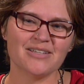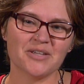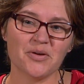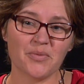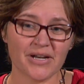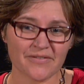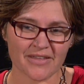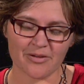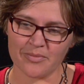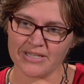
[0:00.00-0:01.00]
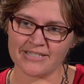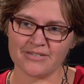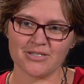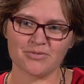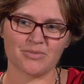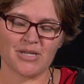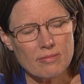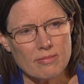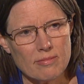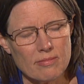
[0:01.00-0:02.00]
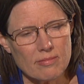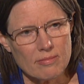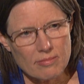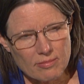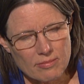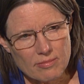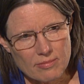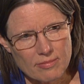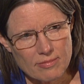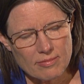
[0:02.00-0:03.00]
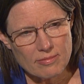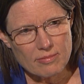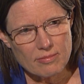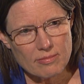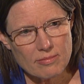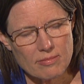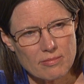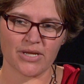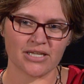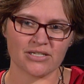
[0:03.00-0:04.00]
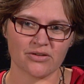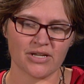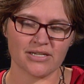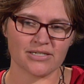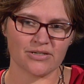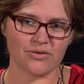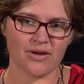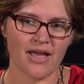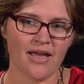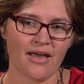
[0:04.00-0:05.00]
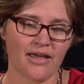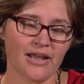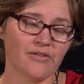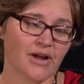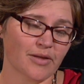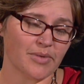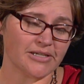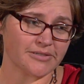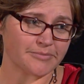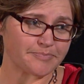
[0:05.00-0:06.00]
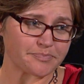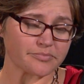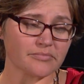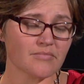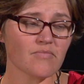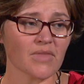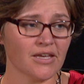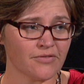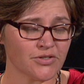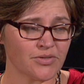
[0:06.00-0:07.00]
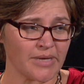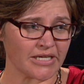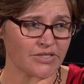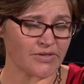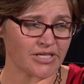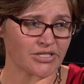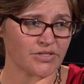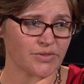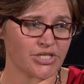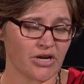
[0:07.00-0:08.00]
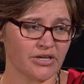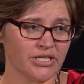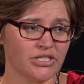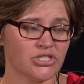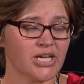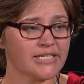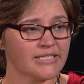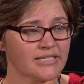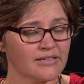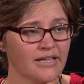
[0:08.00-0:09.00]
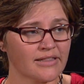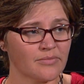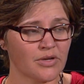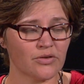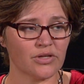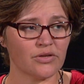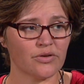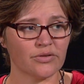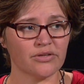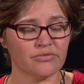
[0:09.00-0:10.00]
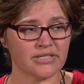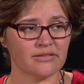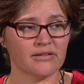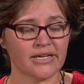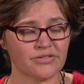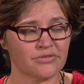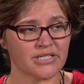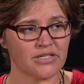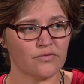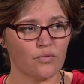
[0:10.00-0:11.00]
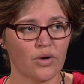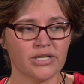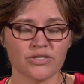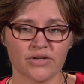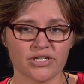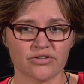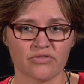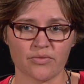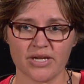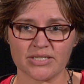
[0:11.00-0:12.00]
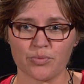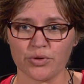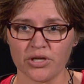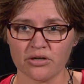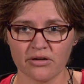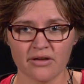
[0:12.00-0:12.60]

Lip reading: So one of them, as Susie was mentioning, there are a lot of great charities that we can donate to, and I recommend, if you do make a donation to a charity, just let them know that you'd only like to receive one donation request per year.